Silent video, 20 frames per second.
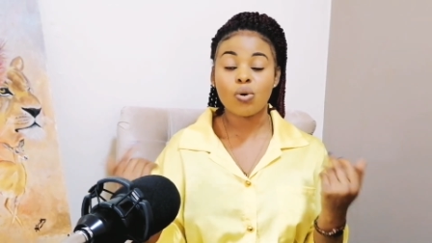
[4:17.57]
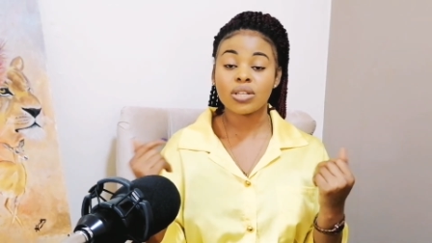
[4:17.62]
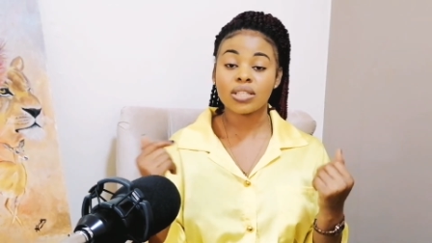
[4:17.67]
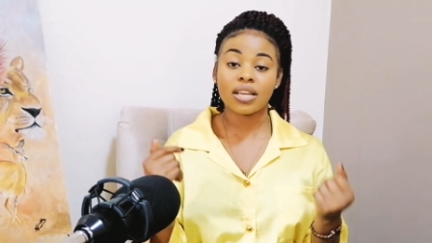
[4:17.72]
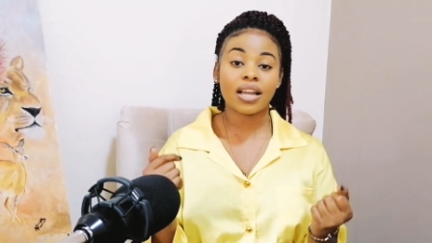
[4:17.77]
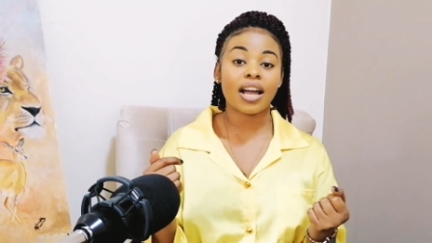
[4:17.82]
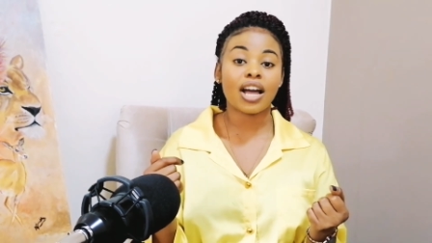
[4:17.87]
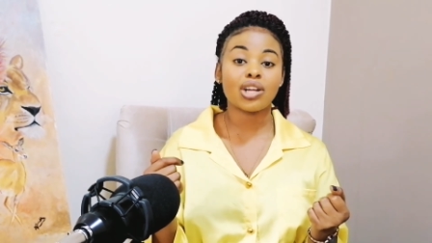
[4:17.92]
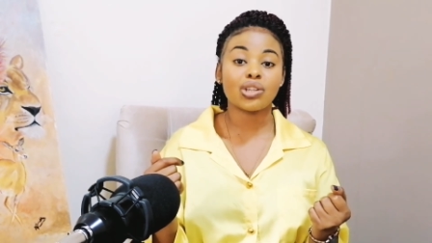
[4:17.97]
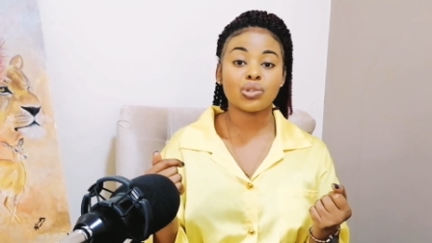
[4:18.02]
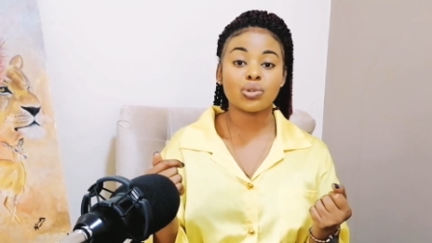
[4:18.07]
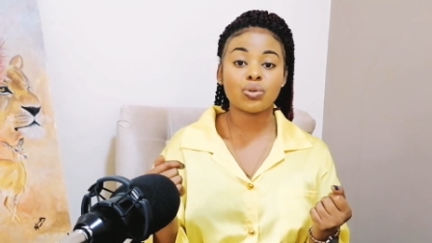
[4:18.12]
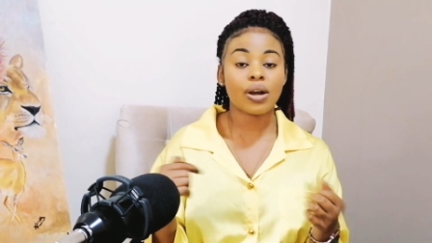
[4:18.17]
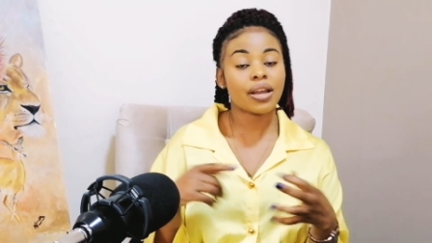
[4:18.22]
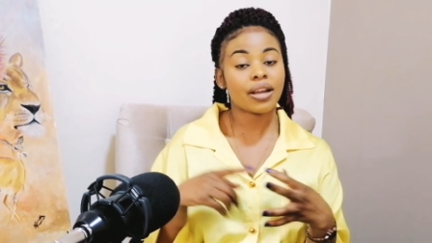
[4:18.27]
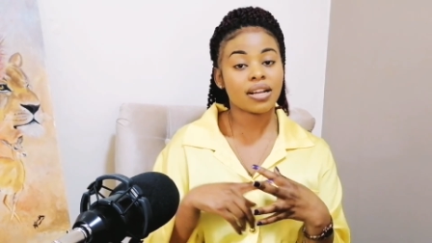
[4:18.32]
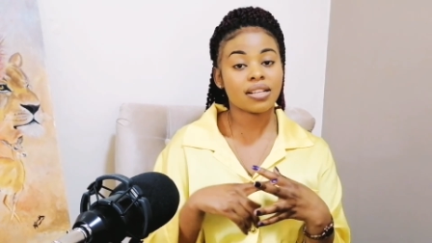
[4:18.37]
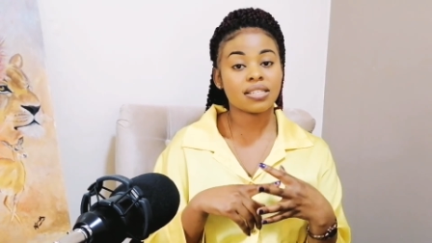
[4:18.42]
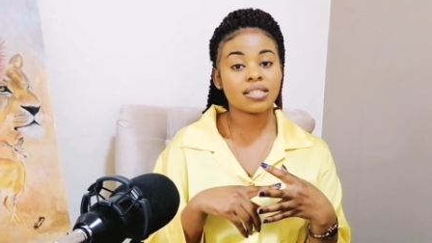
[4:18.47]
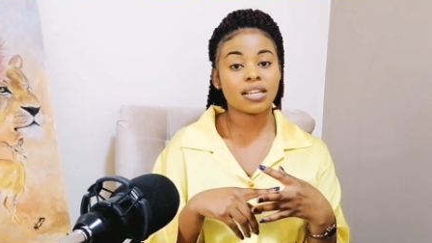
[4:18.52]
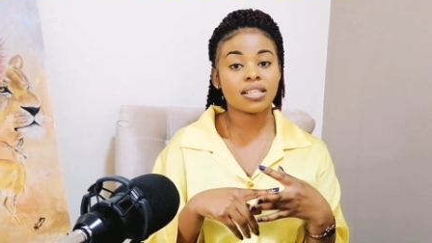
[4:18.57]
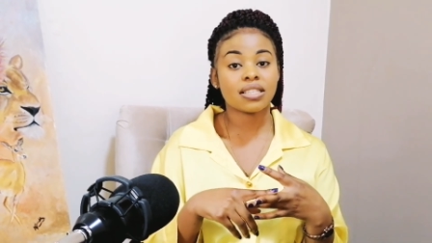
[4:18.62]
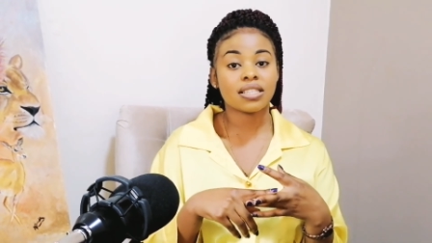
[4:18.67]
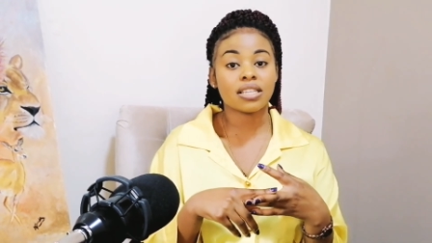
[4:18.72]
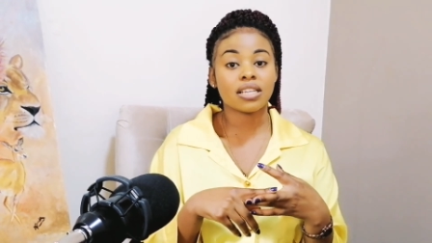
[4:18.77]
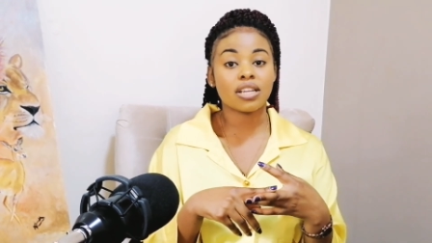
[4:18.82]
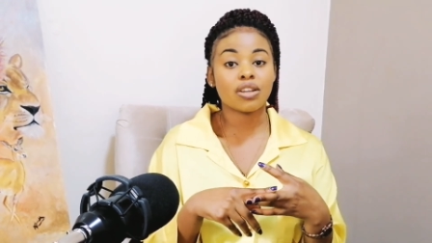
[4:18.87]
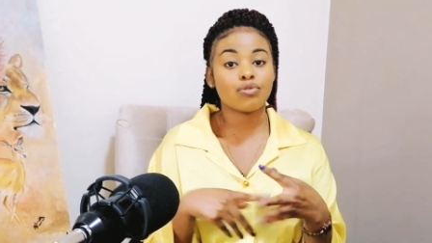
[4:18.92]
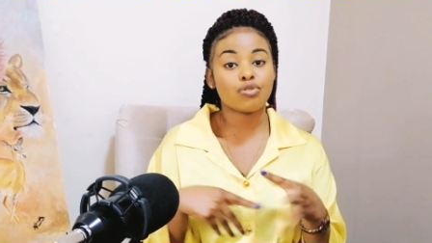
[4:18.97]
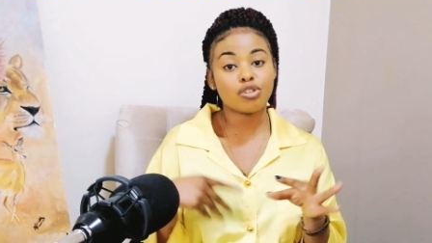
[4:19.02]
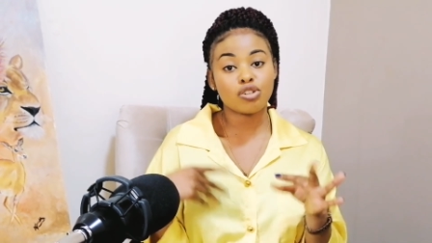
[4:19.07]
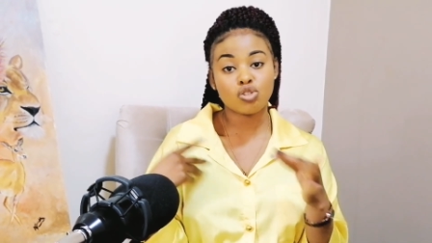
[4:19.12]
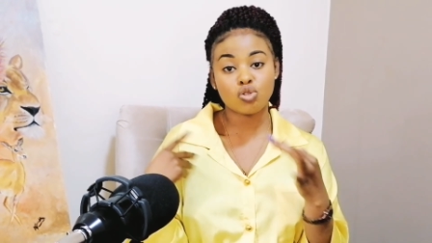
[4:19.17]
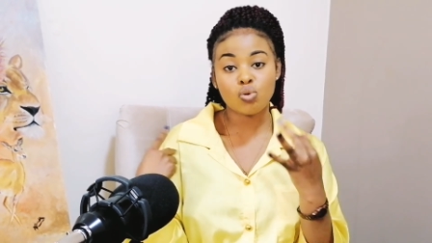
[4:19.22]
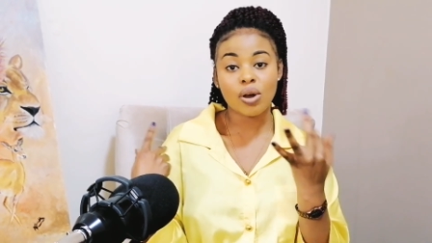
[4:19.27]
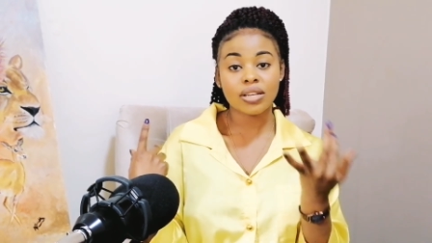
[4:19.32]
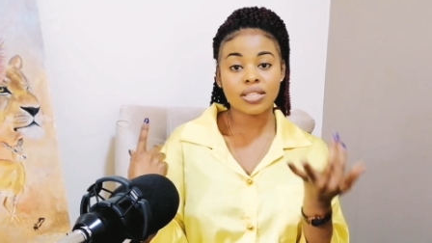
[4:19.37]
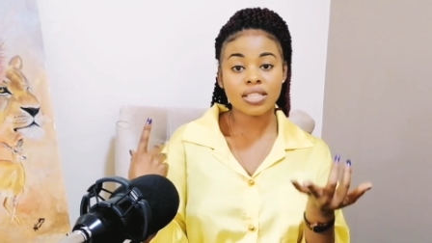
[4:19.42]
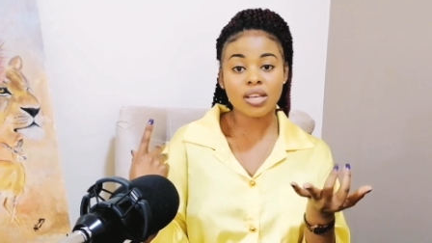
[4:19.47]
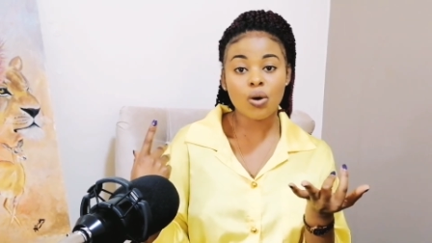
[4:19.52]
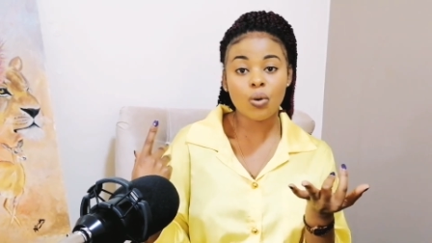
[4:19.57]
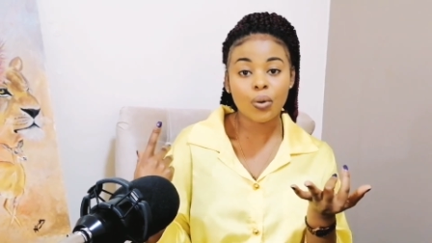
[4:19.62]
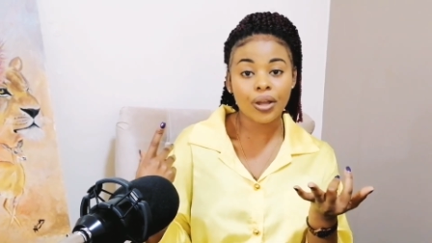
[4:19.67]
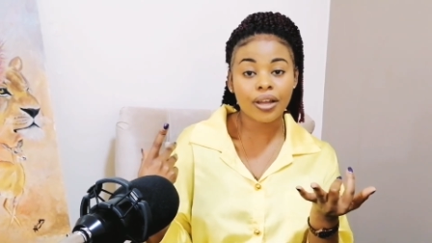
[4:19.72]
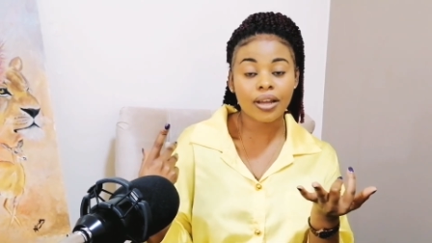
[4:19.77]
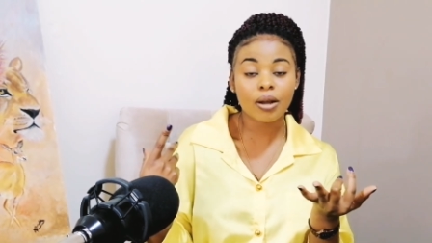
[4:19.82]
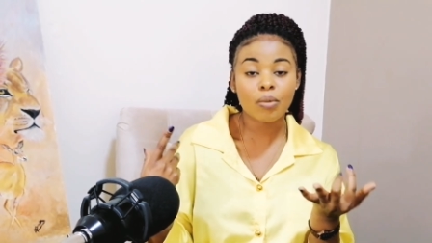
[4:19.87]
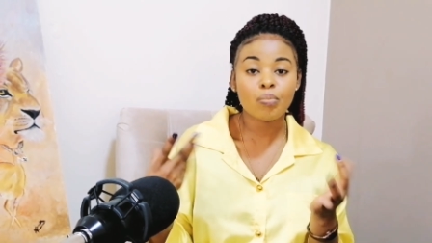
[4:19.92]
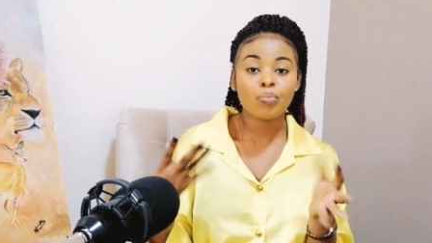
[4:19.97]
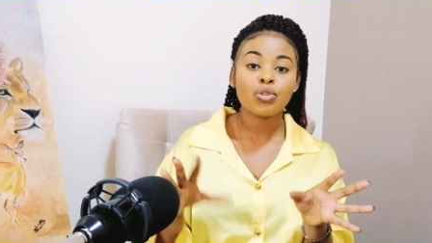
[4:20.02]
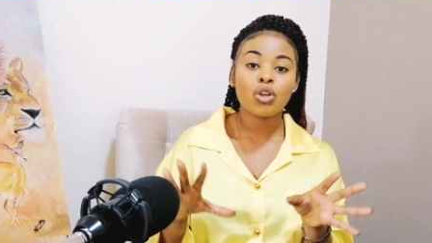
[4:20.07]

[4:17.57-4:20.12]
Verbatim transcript: What I can do, I can start seeing Yvonne twice a week.